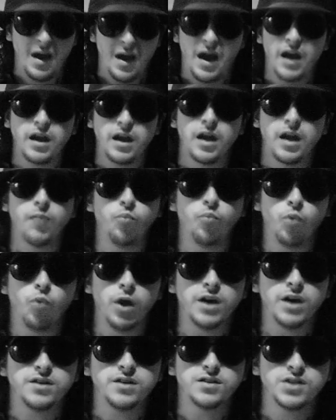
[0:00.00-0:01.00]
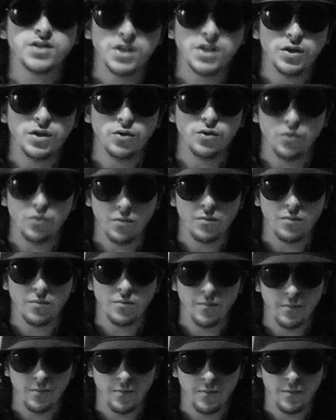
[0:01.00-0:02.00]
I am what to you?
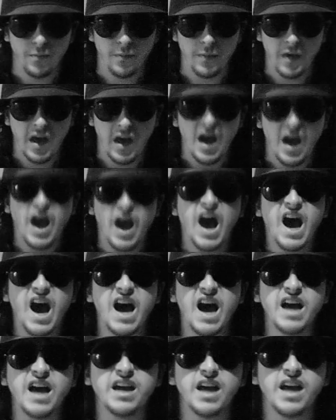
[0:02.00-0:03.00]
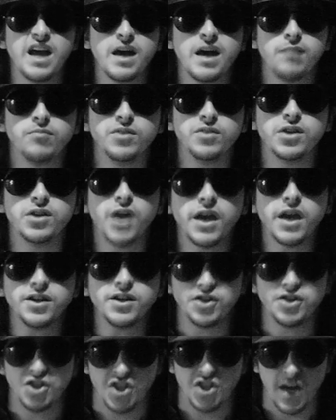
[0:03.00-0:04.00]
I am
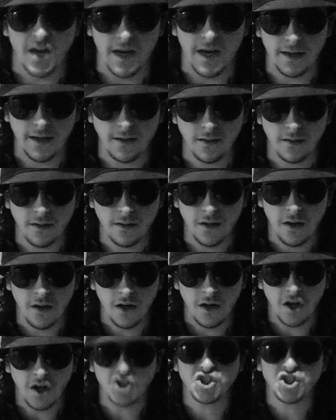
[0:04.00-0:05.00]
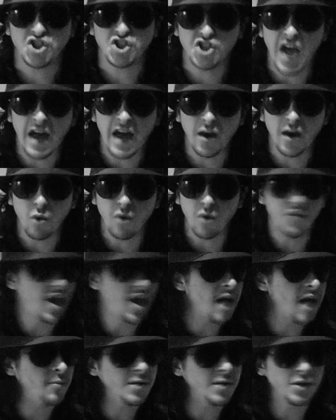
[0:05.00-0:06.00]
nightshade. A shadow of
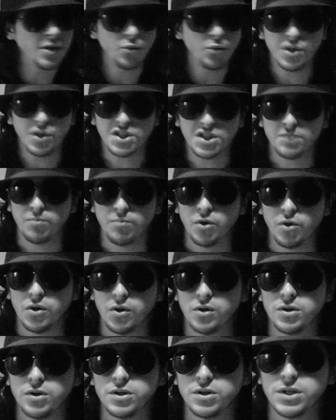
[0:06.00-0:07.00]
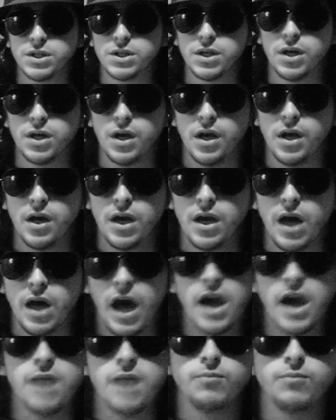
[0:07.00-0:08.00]
ebony whispers.
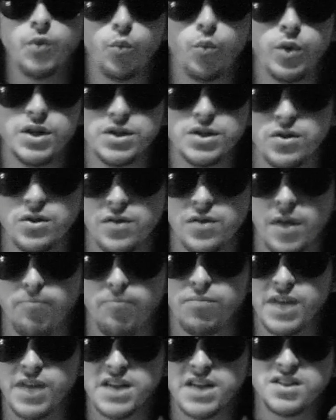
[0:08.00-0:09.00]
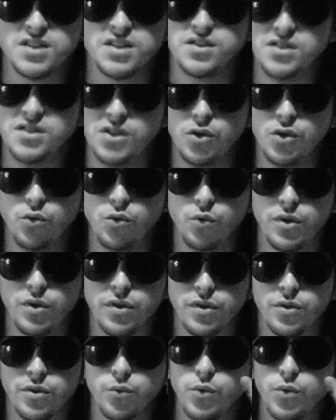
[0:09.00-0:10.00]
I am the winter that blesses you
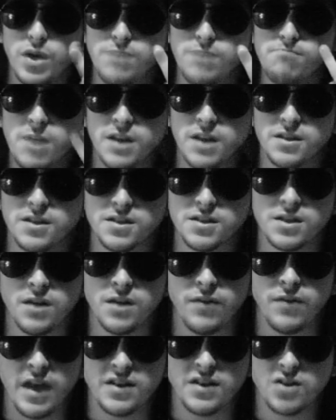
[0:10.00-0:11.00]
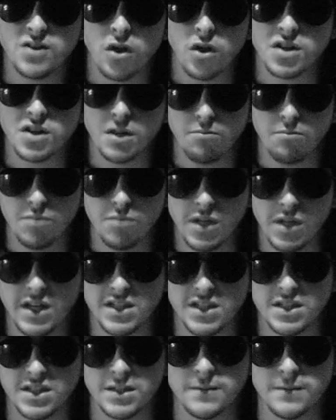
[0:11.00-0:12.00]
with 3 months of Antarctic
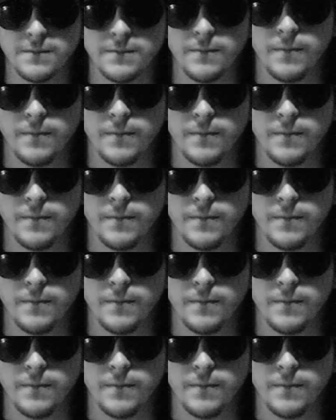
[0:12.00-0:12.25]
bliss.